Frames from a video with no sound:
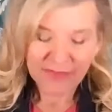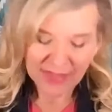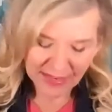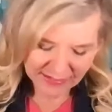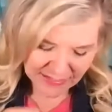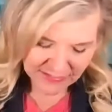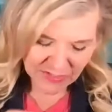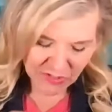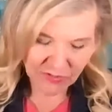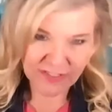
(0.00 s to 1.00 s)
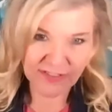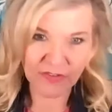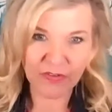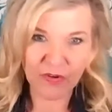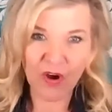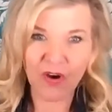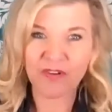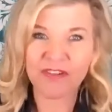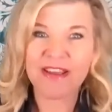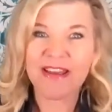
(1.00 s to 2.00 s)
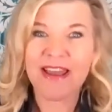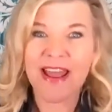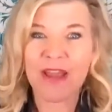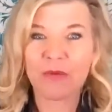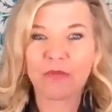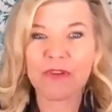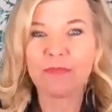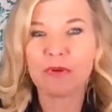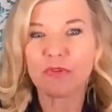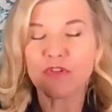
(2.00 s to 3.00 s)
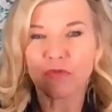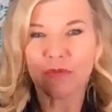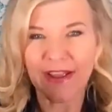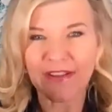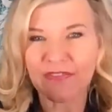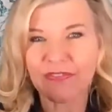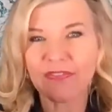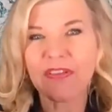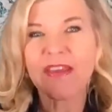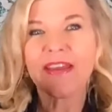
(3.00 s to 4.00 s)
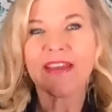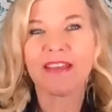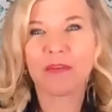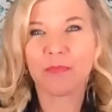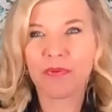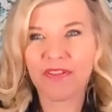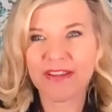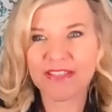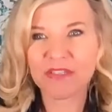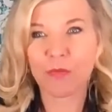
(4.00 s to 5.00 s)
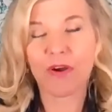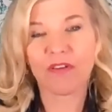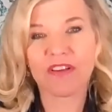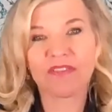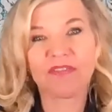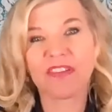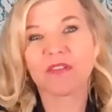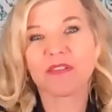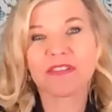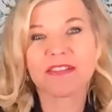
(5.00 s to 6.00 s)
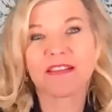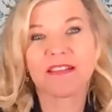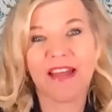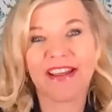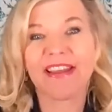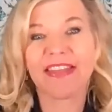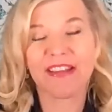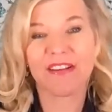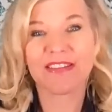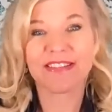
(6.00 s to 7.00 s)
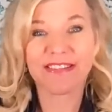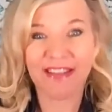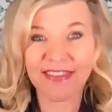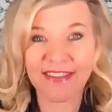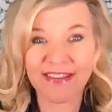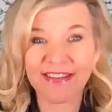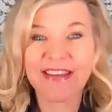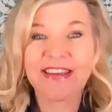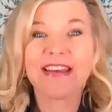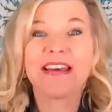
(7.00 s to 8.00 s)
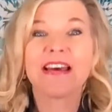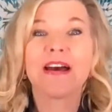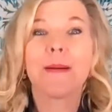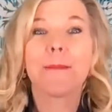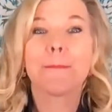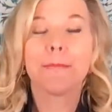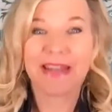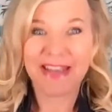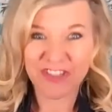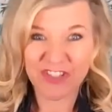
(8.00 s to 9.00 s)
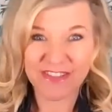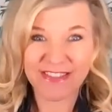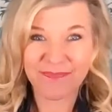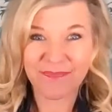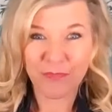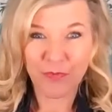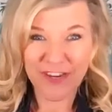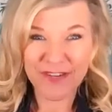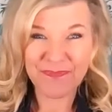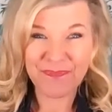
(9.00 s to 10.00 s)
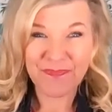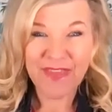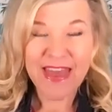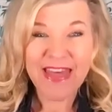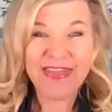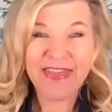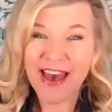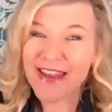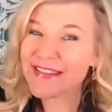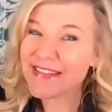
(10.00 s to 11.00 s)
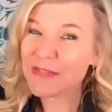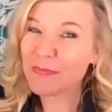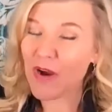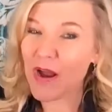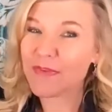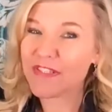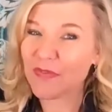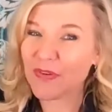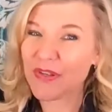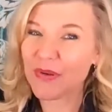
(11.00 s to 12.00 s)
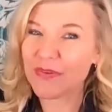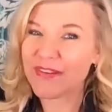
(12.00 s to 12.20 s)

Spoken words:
And he can start to heal your heart and rebuild your life in the place where it feels like there is nothing but ashes, right? That is his promise for you.